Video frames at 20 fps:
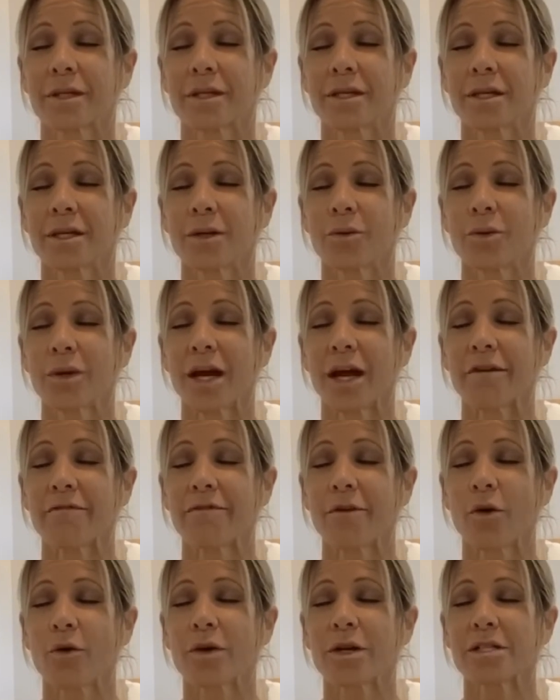When I
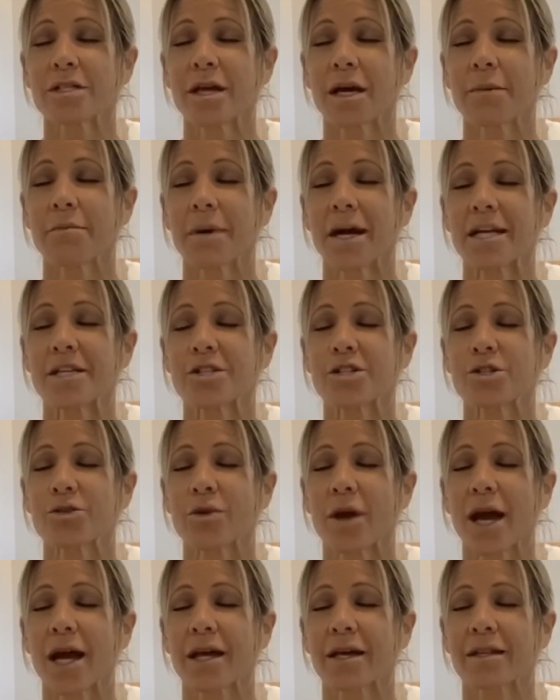focus on my
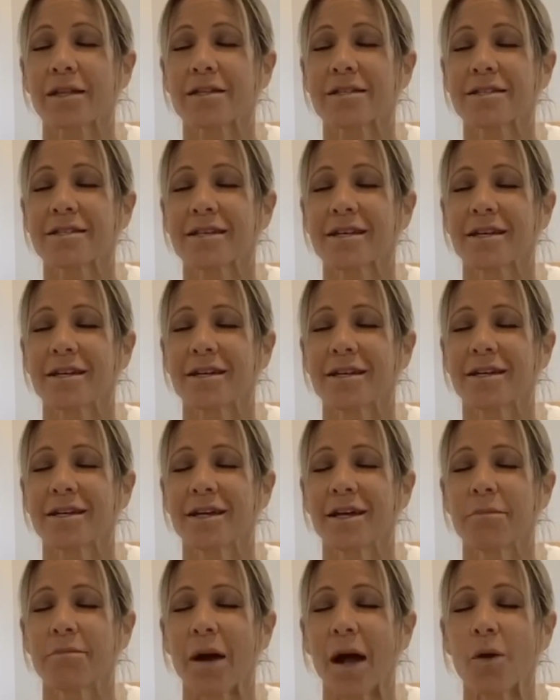strengths,
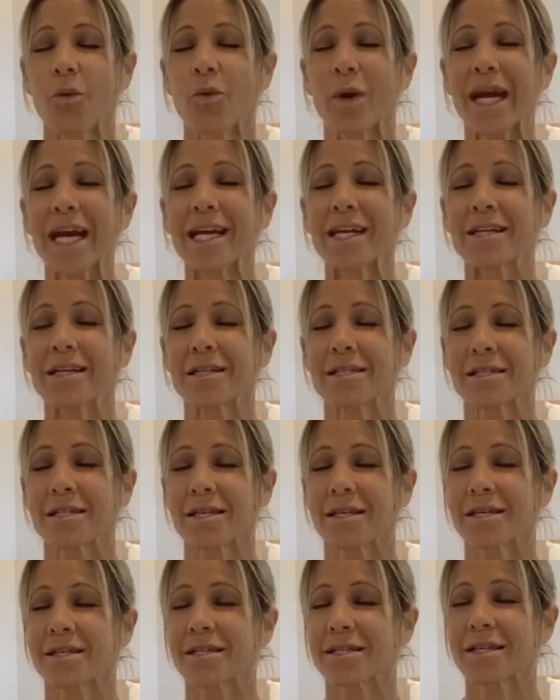my
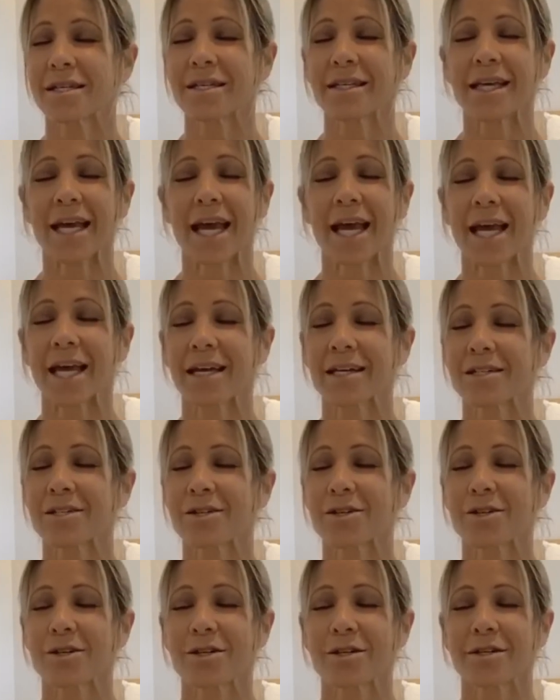weaknesses can't
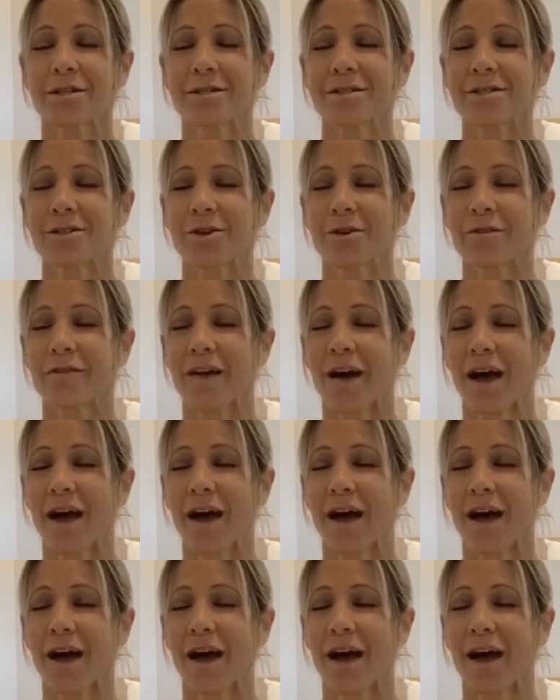survive.